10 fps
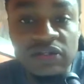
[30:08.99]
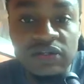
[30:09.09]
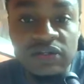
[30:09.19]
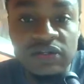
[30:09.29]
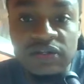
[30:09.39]

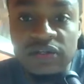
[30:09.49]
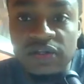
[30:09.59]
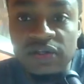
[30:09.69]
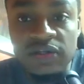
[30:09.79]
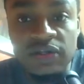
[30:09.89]

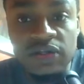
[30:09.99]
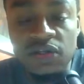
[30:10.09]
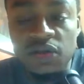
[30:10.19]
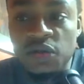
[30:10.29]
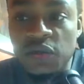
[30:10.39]
again,
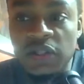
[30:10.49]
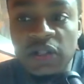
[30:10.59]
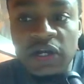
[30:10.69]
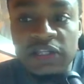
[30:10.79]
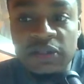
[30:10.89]

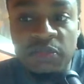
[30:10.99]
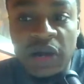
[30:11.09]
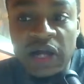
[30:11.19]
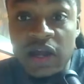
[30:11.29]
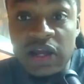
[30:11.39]
you can look at
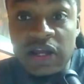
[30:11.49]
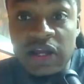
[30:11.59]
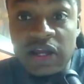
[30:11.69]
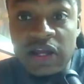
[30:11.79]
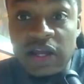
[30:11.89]
the
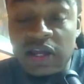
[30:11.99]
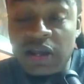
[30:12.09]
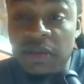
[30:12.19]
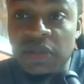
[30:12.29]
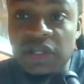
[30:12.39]
bystander
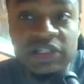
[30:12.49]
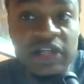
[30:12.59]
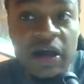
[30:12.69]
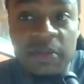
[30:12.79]
effect, right?